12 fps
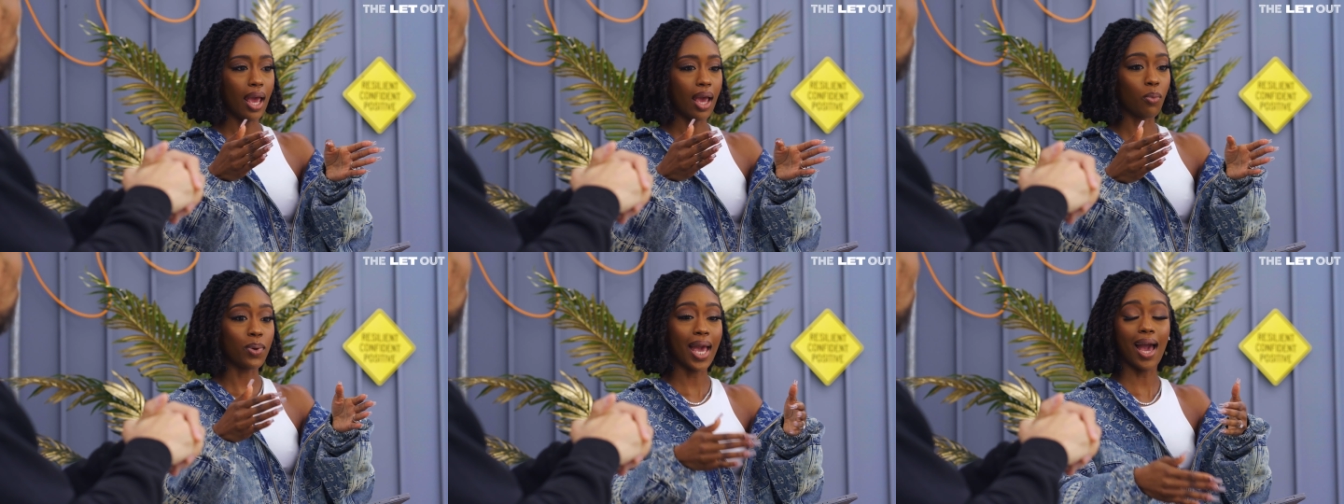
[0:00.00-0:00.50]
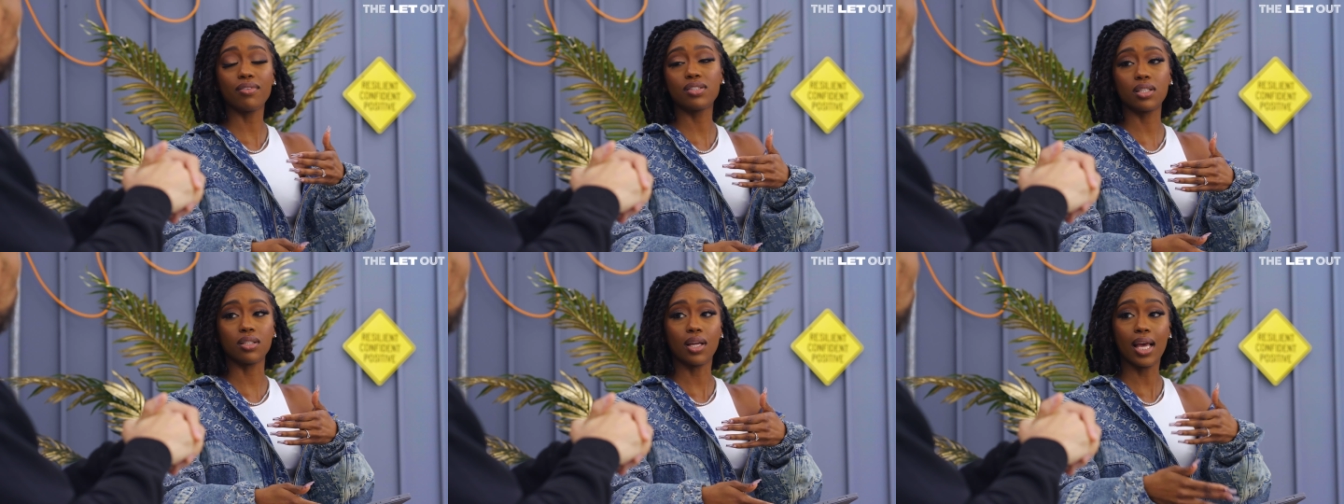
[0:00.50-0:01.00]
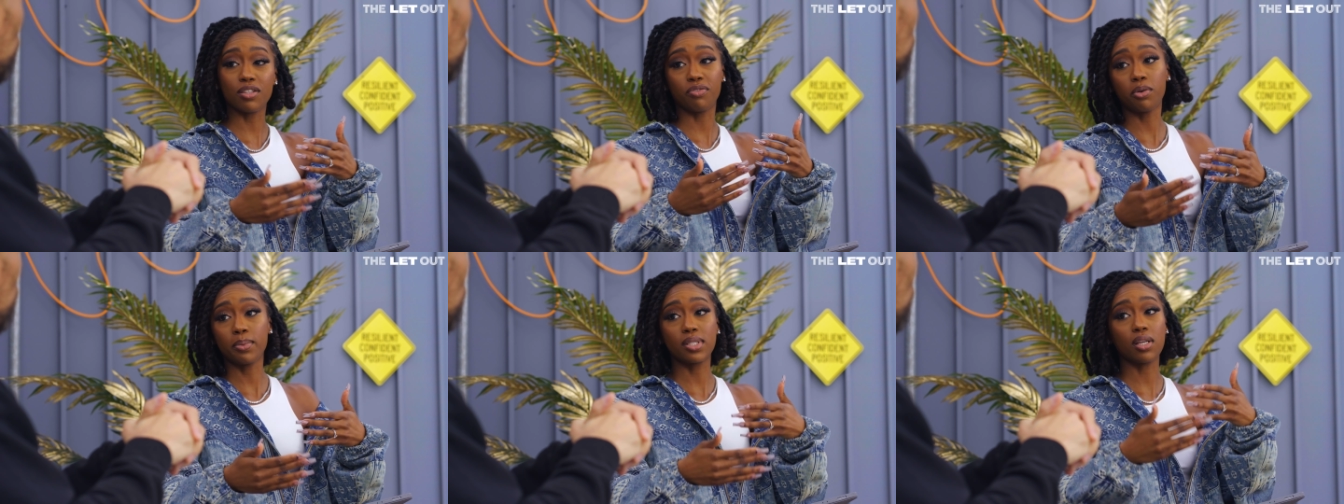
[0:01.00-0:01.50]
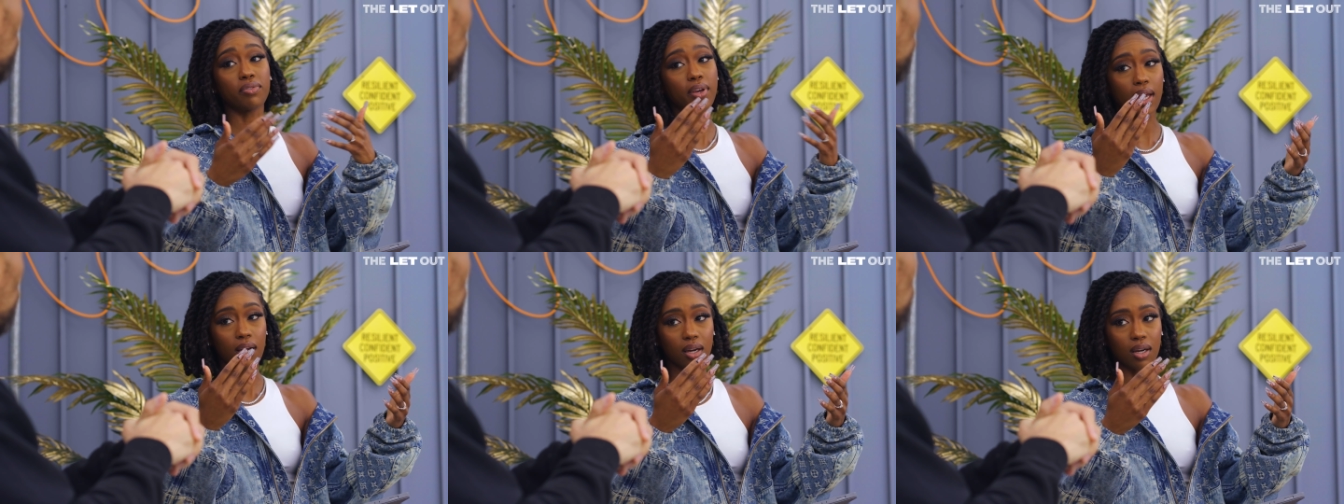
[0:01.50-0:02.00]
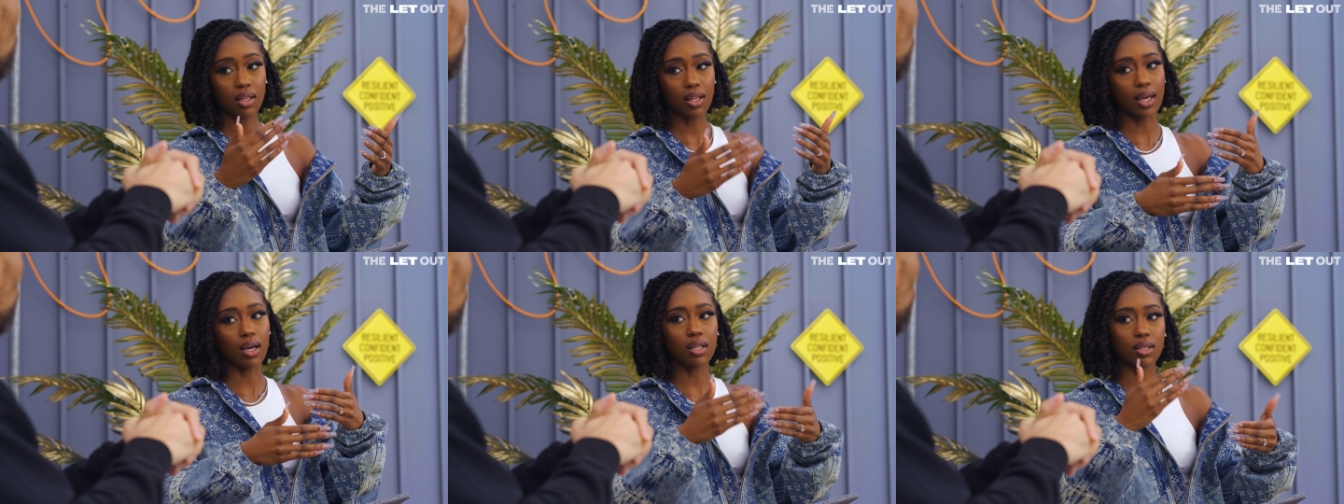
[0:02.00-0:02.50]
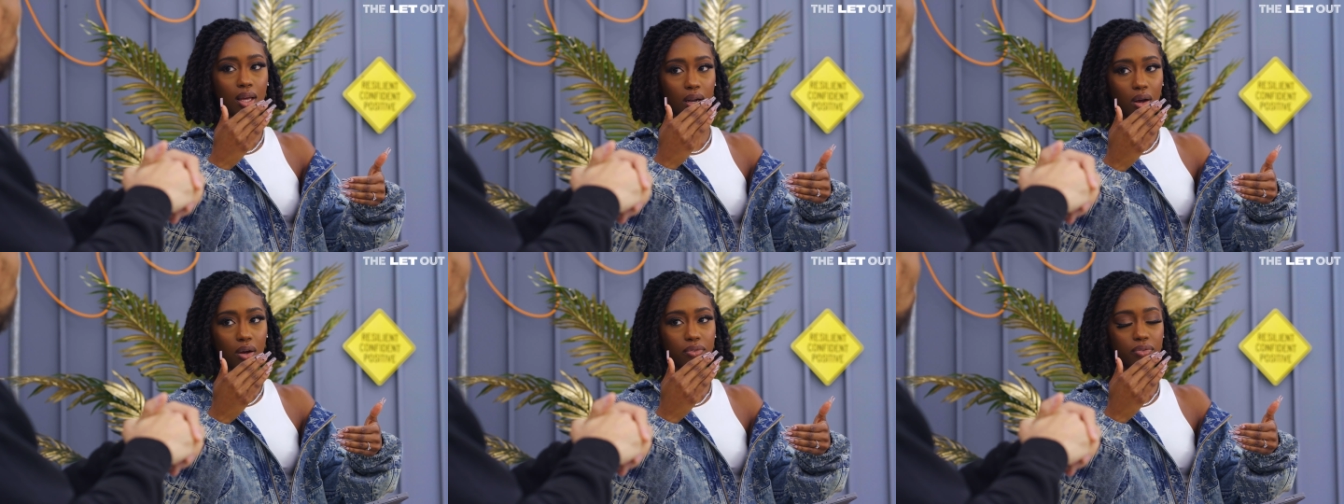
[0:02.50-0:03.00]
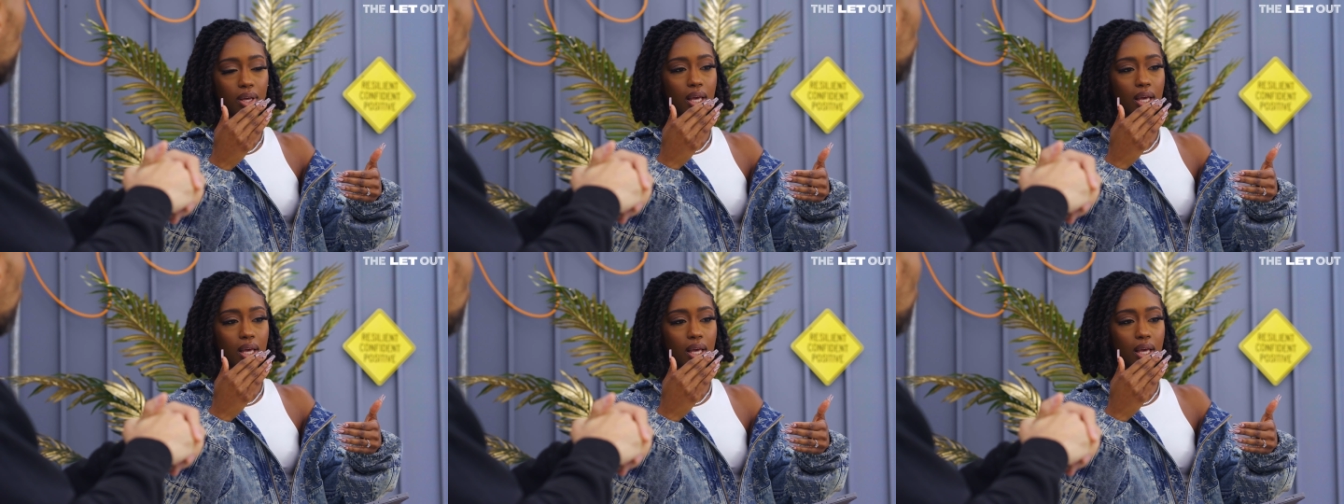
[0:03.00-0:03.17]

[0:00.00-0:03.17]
And we have to, as a form of self-care, like, cut that off.